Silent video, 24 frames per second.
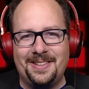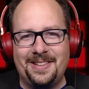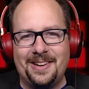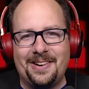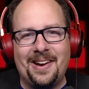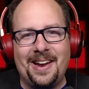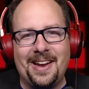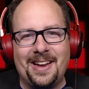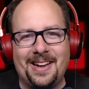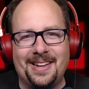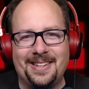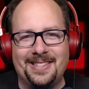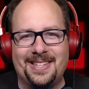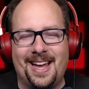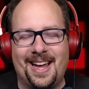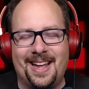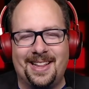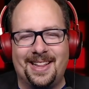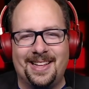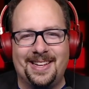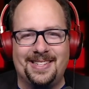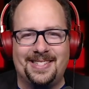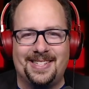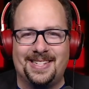the Great
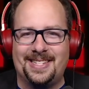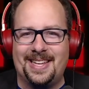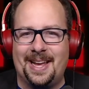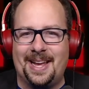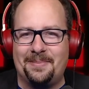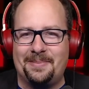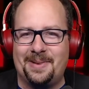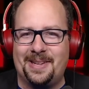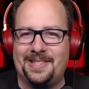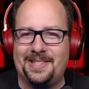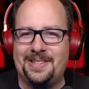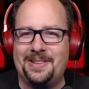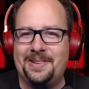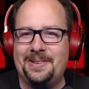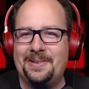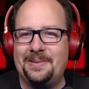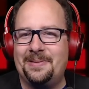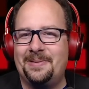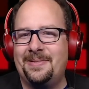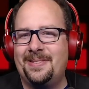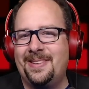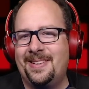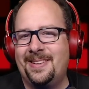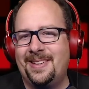Gonzalez, except at
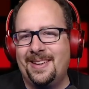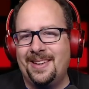certain